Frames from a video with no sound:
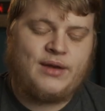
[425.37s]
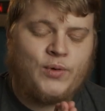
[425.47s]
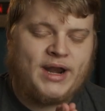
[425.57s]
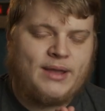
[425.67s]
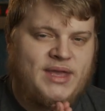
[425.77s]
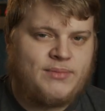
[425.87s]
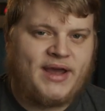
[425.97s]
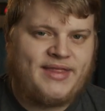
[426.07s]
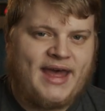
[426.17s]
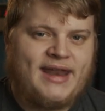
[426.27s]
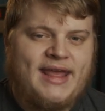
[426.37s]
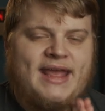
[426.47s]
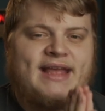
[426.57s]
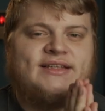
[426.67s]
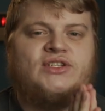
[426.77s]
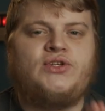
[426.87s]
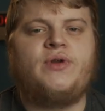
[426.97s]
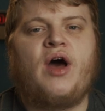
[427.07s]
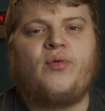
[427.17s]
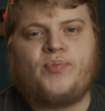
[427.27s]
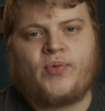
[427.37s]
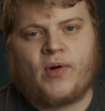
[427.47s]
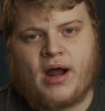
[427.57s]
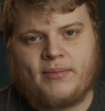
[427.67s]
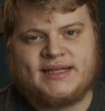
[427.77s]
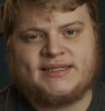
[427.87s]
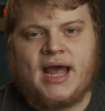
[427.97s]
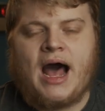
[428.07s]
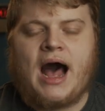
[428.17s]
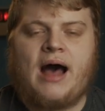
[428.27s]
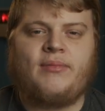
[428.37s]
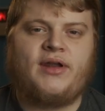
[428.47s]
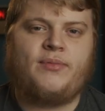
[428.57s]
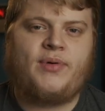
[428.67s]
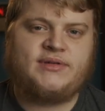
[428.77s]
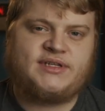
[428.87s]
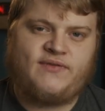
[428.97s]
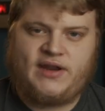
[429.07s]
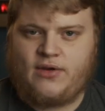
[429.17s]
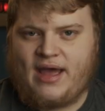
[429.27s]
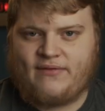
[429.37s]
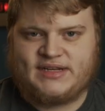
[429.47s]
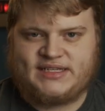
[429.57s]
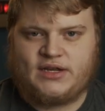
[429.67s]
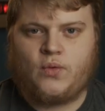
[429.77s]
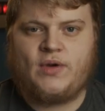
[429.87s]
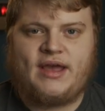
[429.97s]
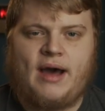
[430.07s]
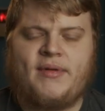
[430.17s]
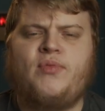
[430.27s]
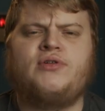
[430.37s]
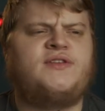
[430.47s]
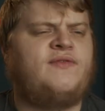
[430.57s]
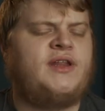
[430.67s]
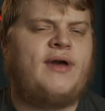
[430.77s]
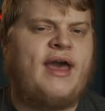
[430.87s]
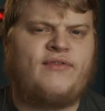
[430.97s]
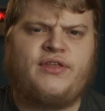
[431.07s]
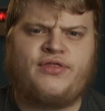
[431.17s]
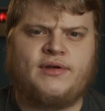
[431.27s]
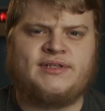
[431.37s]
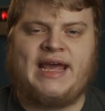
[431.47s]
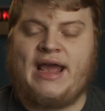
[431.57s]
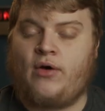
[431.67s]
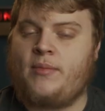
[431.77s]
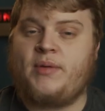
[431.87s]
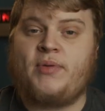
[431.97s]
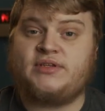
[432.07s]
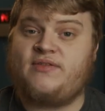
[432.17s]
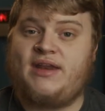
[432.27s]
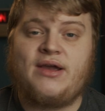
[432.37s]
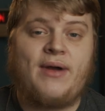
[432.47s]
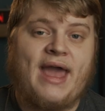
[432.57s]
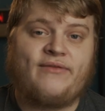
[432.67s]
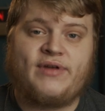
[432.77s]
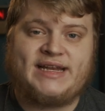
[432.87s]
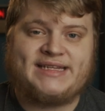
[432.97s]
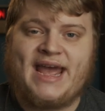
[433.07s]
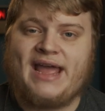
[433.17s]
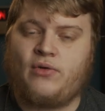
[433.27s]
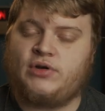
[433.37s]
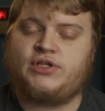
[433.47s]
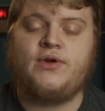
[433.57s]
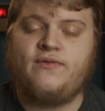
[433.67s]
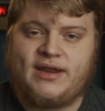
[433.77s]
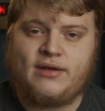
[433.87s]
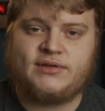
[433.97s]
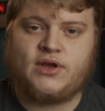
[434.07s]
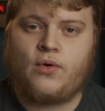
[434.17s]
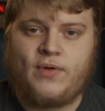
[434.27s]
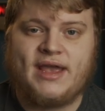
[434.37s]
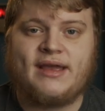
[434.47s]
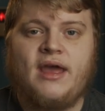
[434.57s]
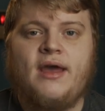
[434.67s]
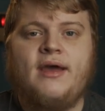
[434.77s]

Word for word: And what I mean by that is, do not promise, I'm gonna post a video every single week, I'm gonna post a video every Thursday, or I'm gonna post a video every day, or two videos a week.